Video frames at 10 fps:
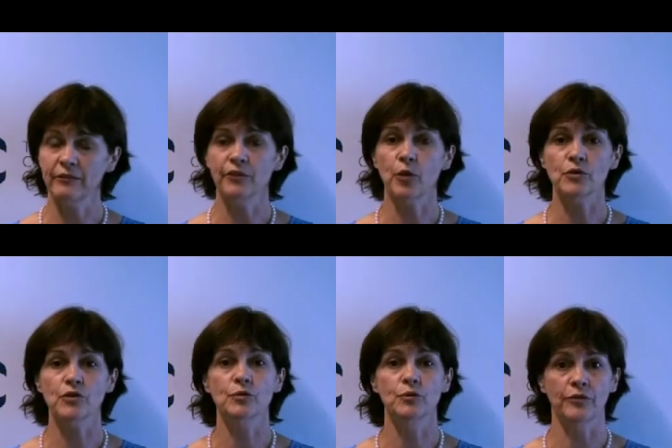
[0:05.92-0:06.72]
Florence
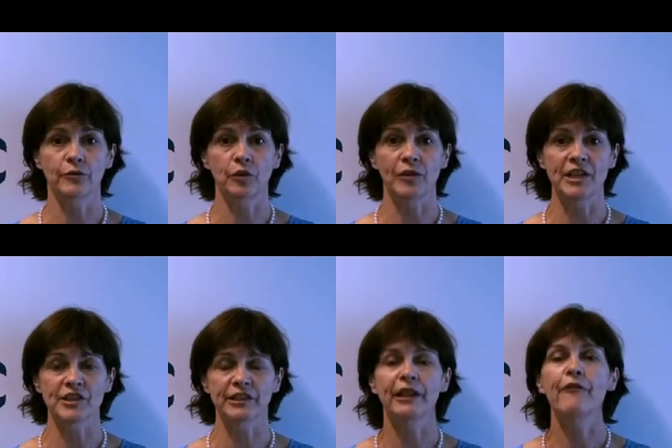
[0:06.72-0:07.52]
School of
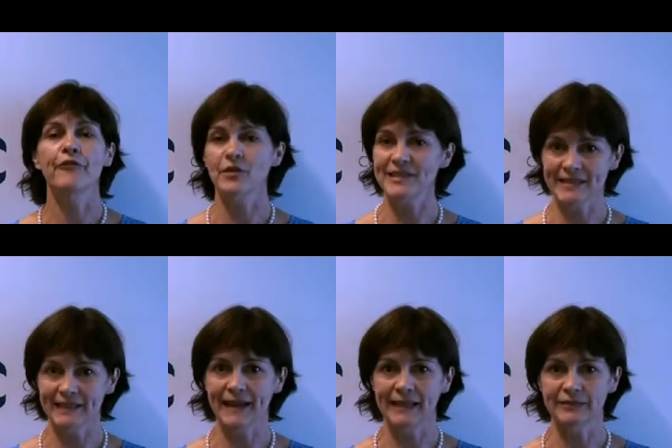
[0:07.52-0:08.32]
Regulation for its
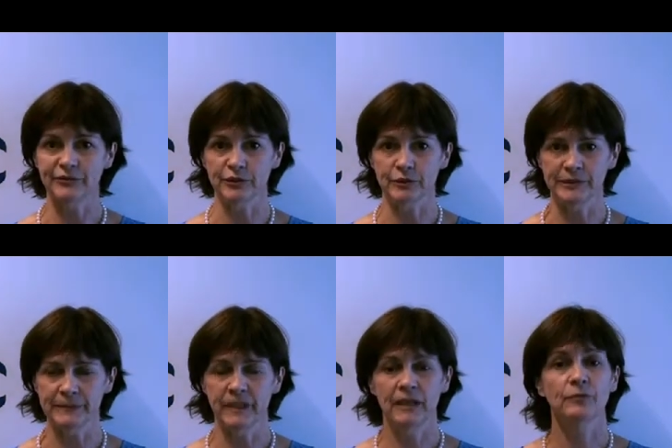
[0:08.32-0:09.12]
10th anniversary.
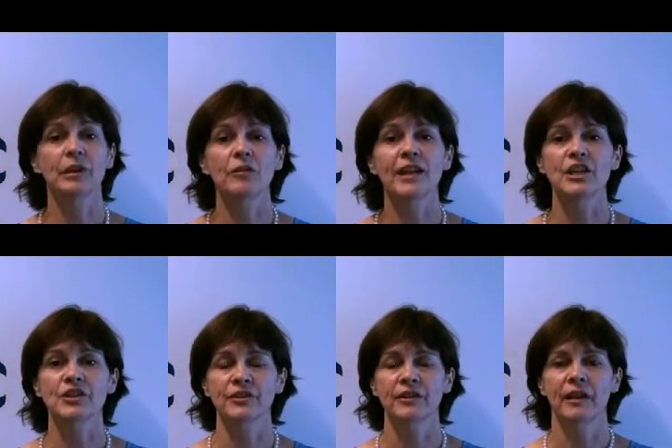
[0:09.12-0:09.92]

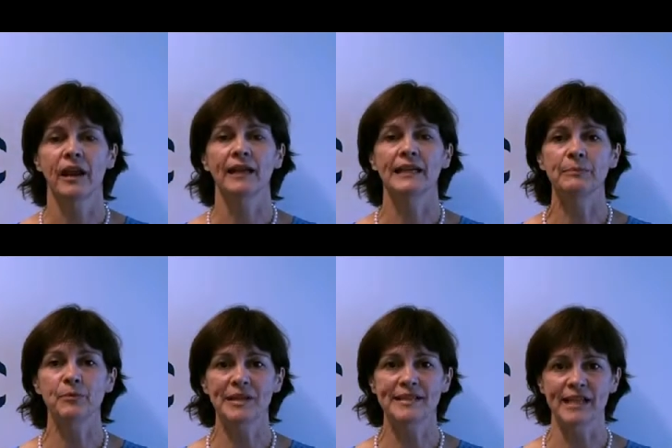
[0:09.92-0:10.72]
Regulation and
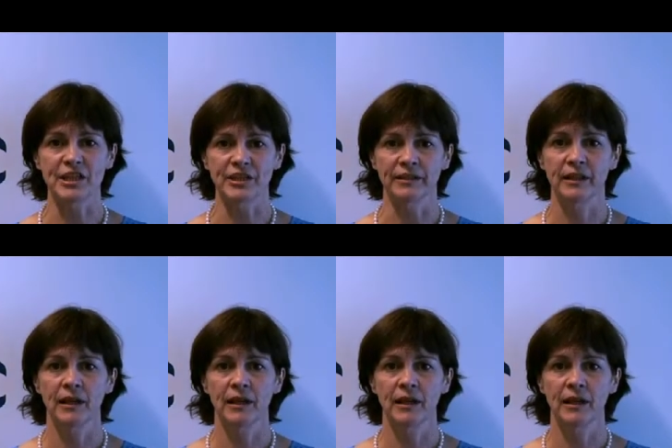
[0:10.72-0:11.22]
liberalization.